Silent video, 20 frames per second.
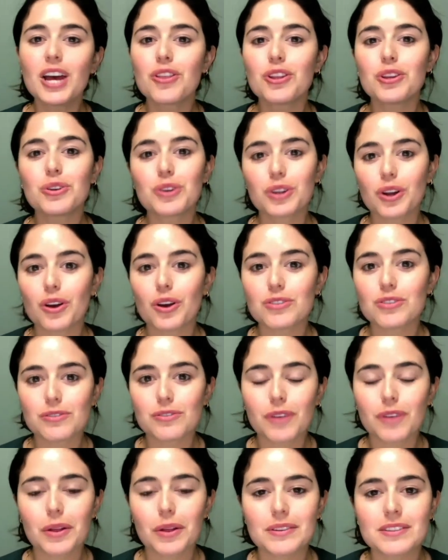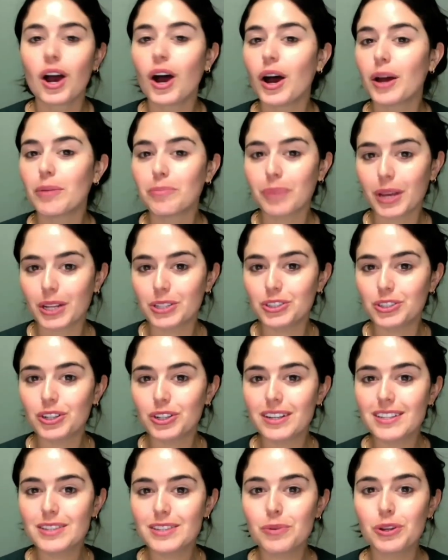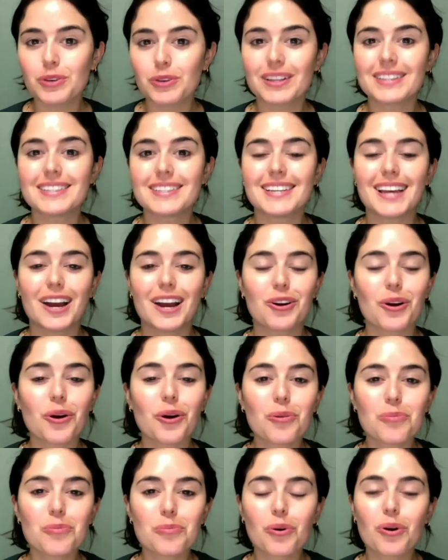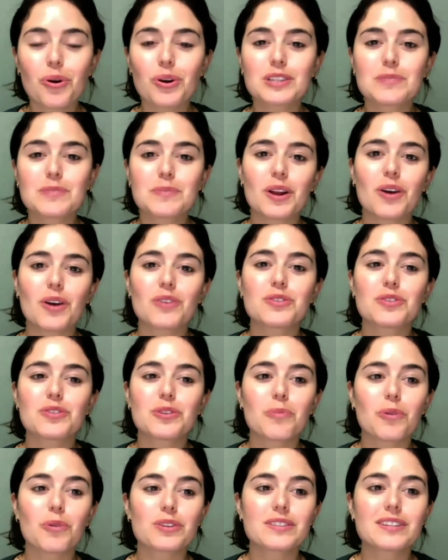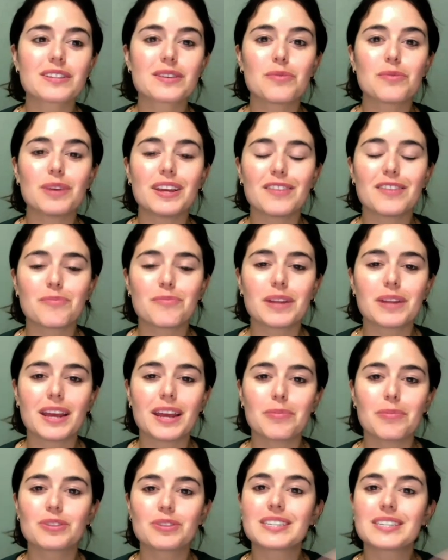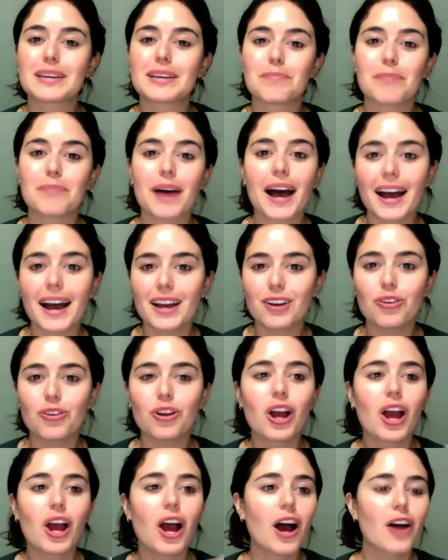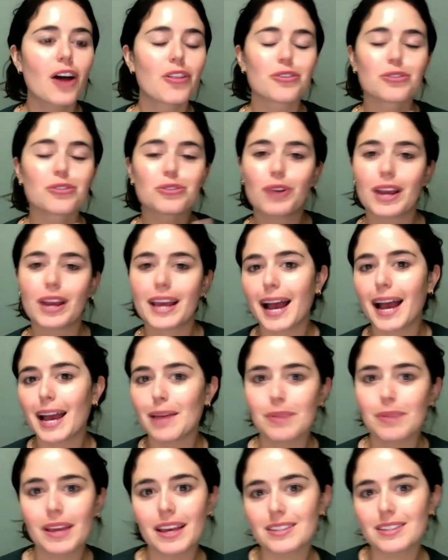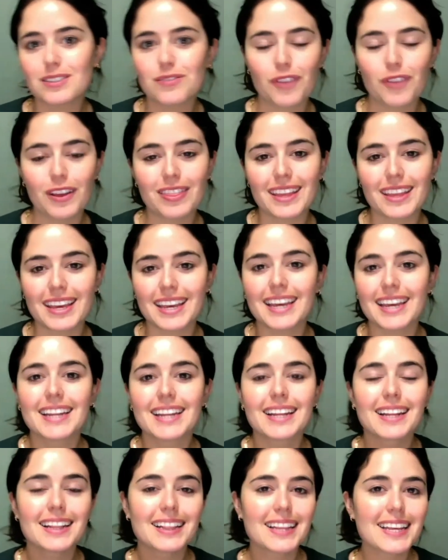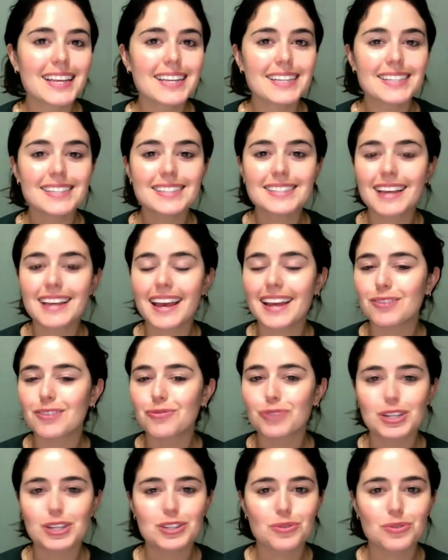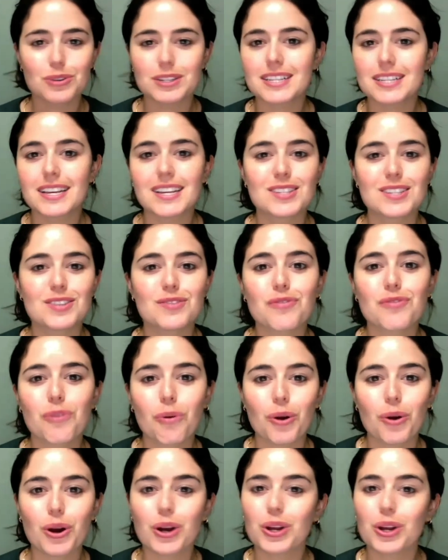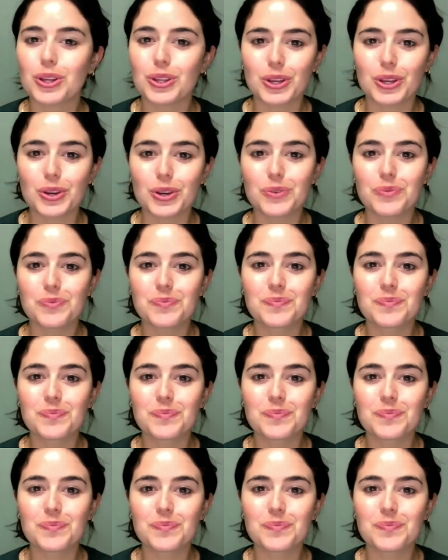then you can also follow us on Pinterest, where you can see our own boards, but also the boards that we have been able to compile other great IBS-friendly links and resources for you.